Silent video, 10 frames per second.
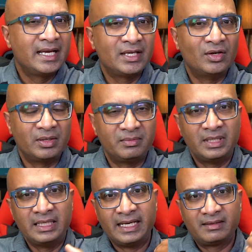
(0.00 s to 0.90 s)

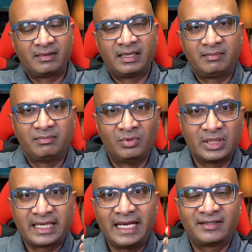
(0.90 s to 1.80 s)
in that
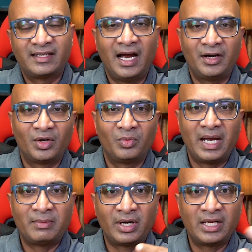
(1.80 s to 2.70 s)
worst case scenario
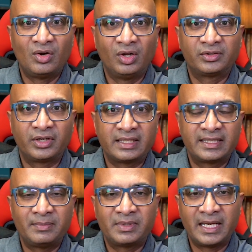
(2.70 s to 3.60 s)
where I'm running all three at the
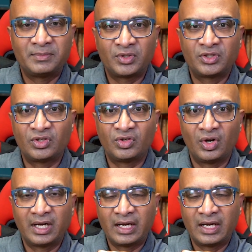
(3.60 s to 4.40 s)
same time, switched it on.